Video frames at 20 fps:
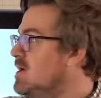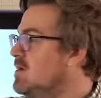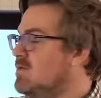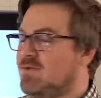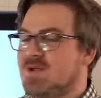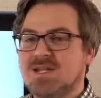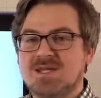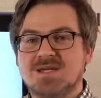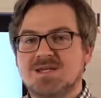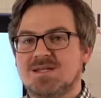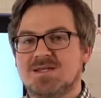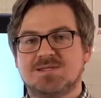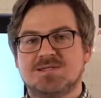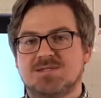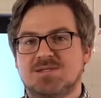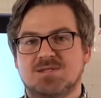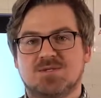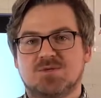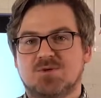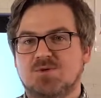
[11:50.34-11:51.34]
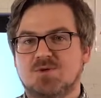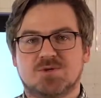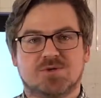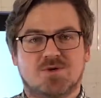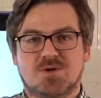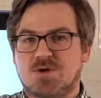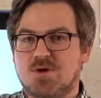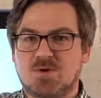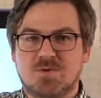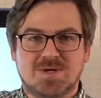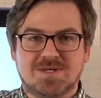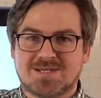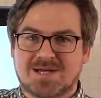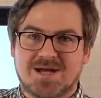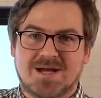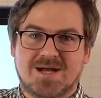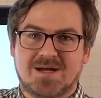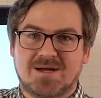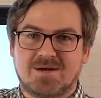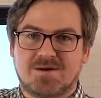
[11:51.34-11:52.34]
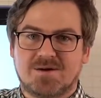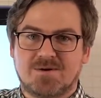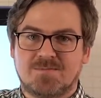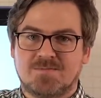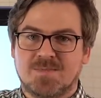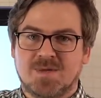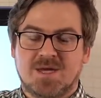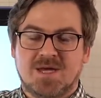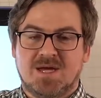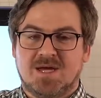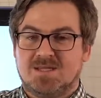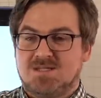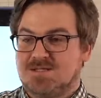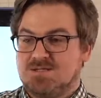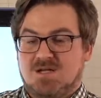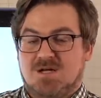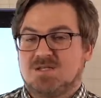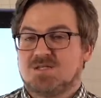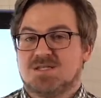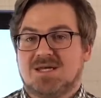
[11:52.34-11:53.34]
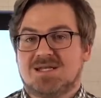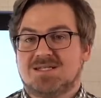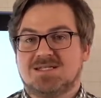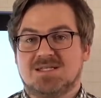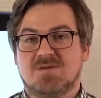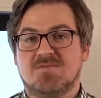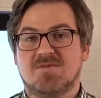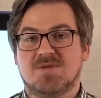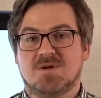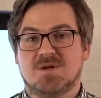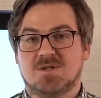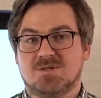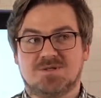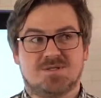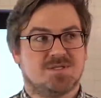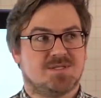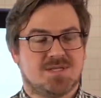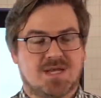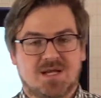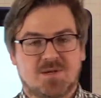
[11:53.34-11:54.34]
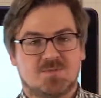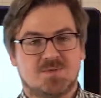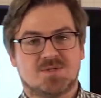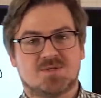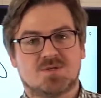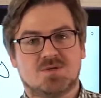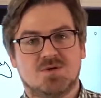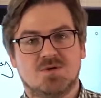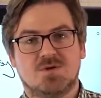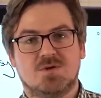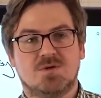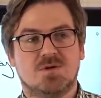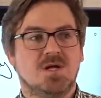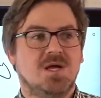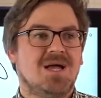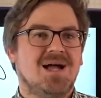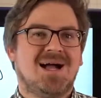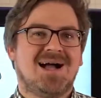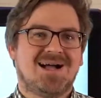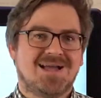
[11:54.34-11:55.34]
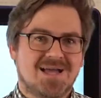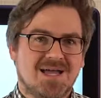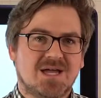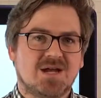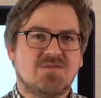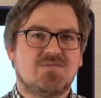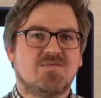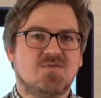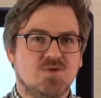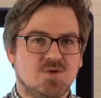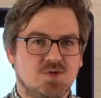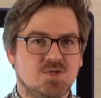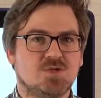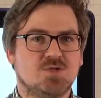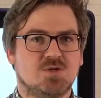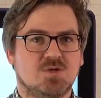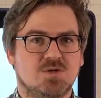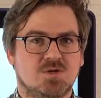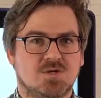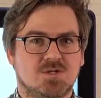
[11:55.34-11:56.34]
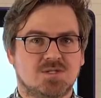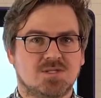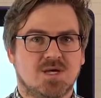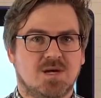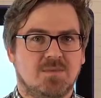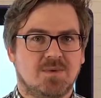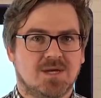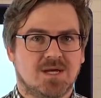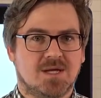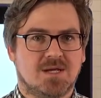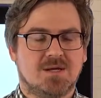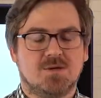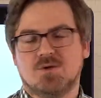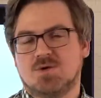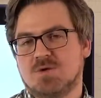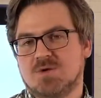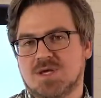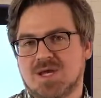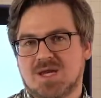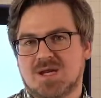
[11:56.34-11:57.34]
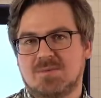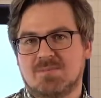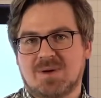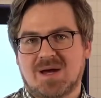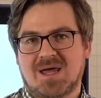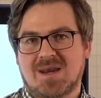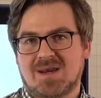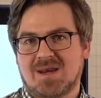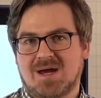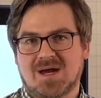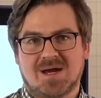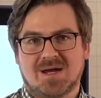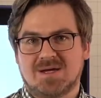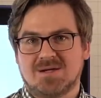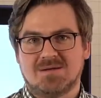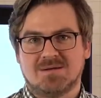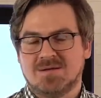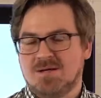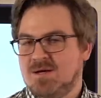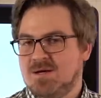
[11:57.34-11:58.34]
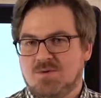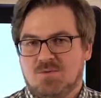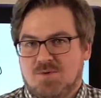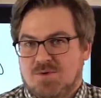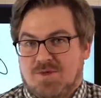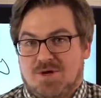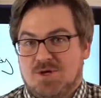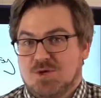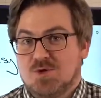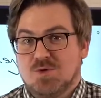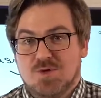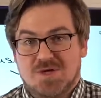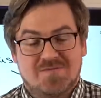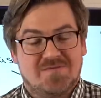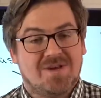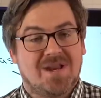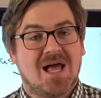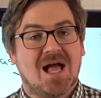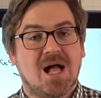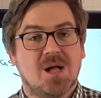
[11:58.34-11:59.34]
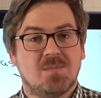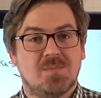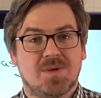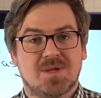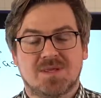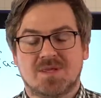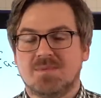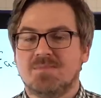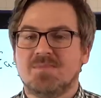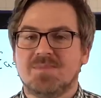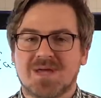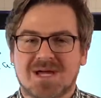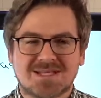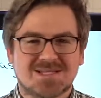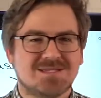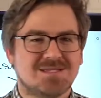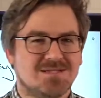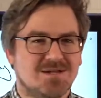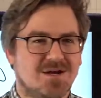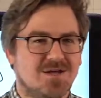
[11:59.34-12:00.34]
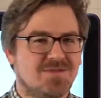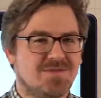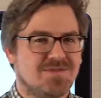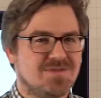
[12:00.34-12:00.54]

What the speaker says: Reading and listening scores are always higher. It's not that difficult to set up a school and get a few students coming in who get a band 9 without you even helping them. That's not